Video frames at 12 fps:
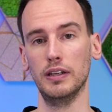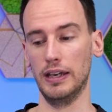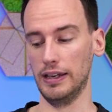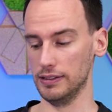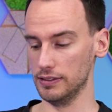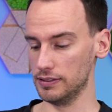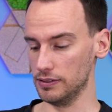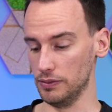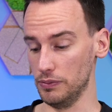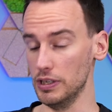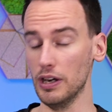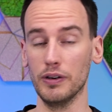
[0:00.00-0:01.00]
and
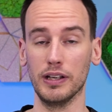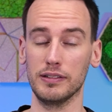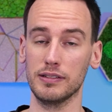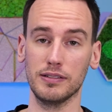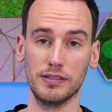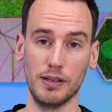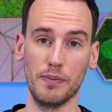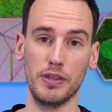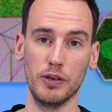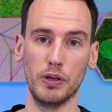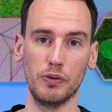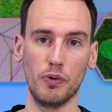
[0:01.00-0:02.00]
we know that
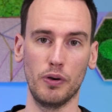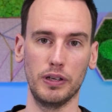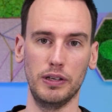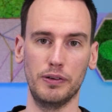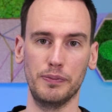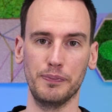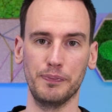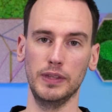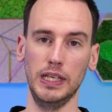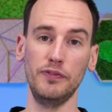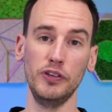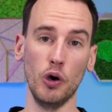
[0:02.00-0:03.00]
something went wrong here.
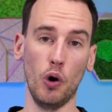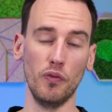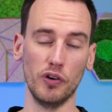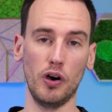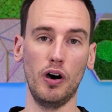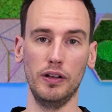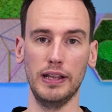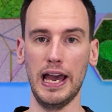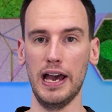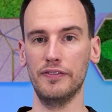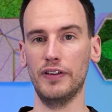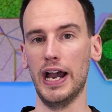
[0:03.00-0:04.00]
If you overall
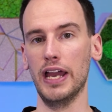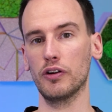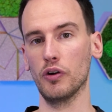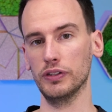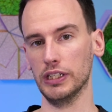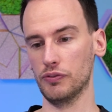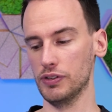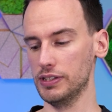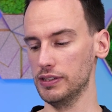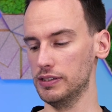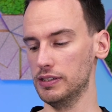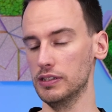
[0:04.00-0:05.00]
have a higher contact
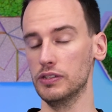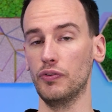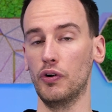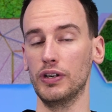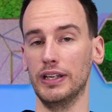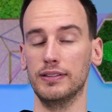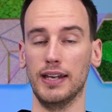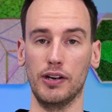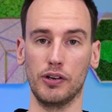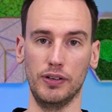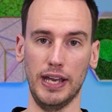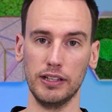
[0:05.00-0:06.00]
resistance for the entire
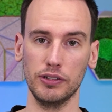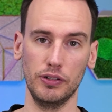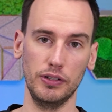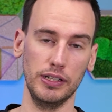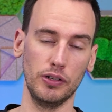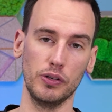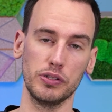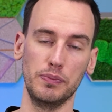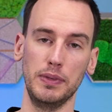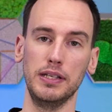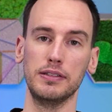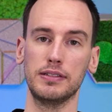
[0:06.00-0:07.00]
connector, it also
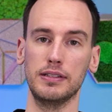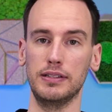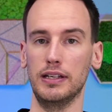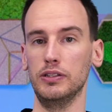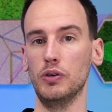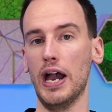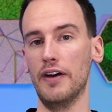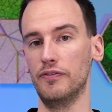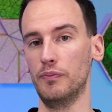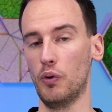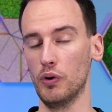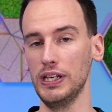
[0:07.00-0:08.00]
means that you have
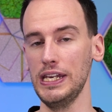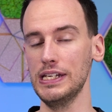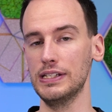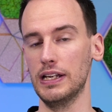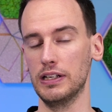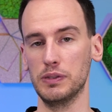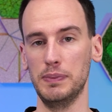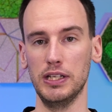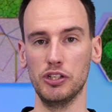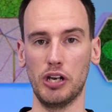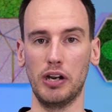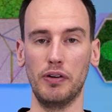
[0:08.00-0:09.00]
more heat that is
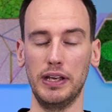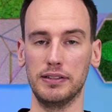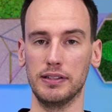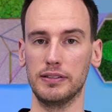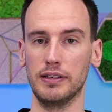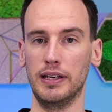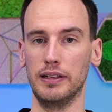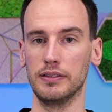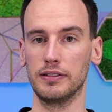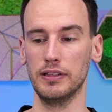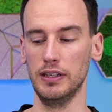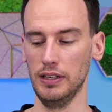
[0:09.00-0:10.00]
being generated.
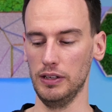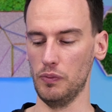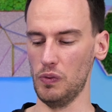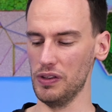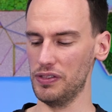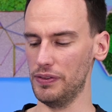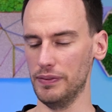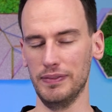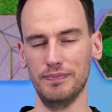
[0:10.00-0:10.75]
And with